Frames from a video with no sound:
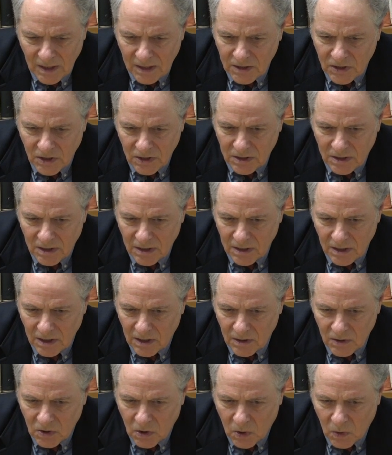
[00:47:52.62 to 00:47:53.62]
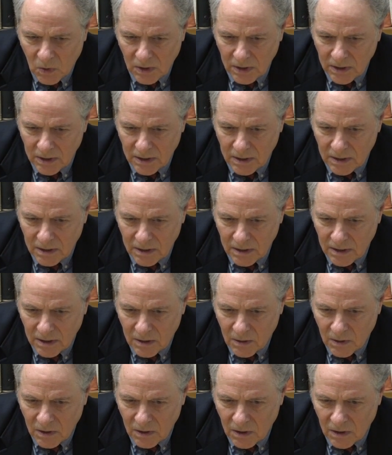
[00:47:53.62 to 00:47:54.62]
just you know totally you
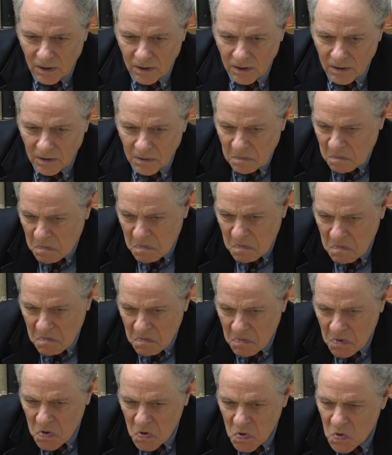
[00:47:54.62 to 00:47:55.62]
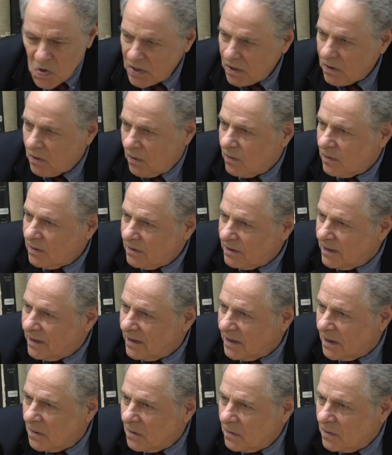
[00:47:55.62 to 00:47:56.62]
know who knew you
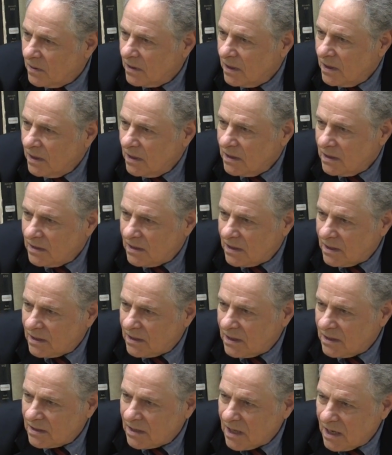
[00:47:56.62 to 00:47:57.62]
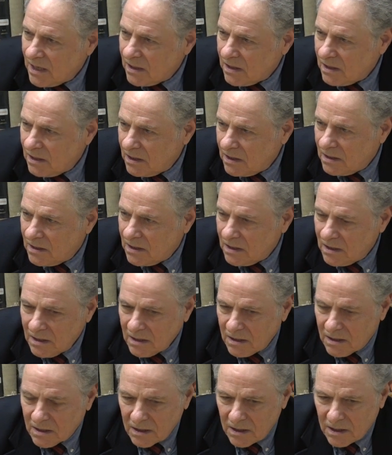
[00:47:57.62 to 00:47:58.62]
know that this kind of thing could
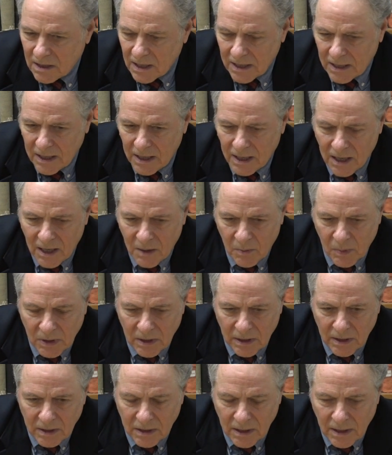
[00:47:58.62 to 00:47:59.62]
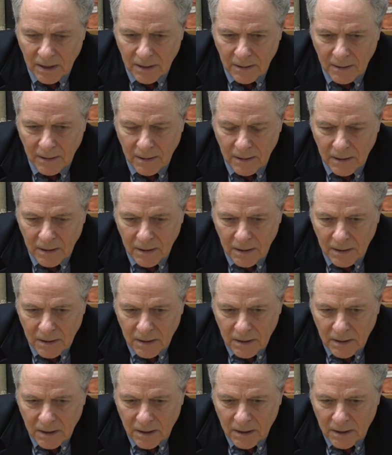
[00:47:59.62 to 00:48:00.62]
could kind of happen like that
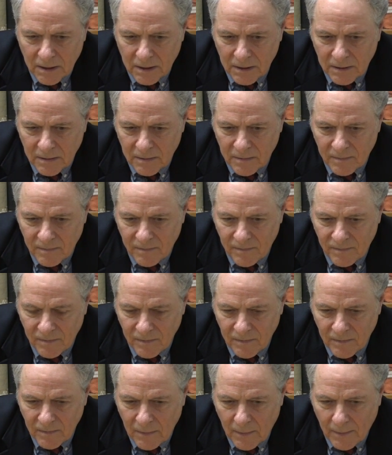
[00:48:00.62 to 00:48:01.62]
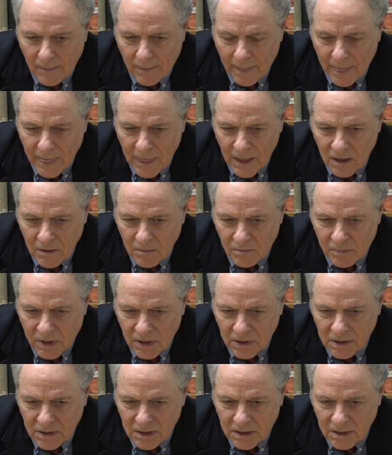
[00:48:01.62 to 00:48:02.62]
um,
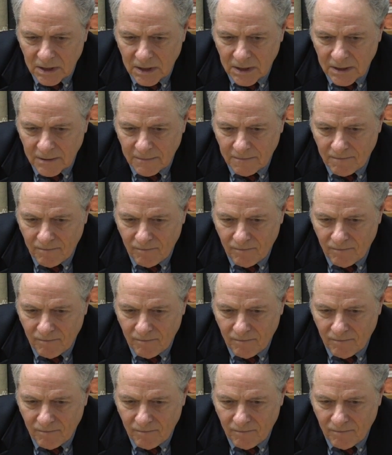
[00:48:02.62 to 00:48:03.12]
but uh,